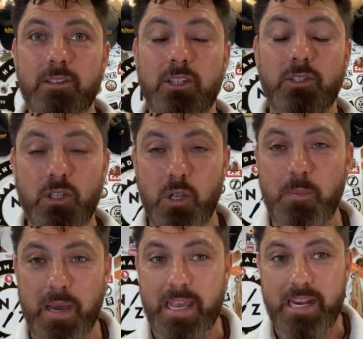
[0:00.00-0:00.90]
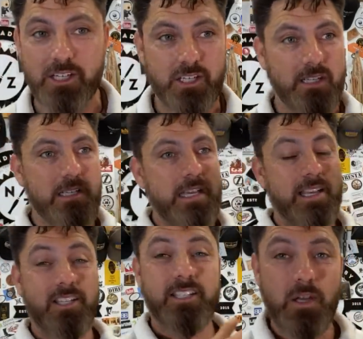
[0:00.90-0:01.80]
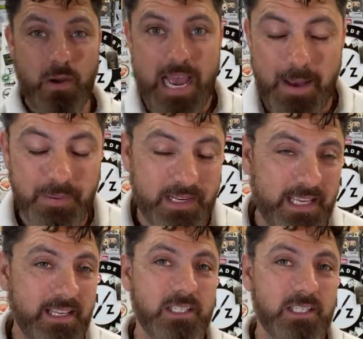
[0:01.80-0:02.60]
to-do page is still happening.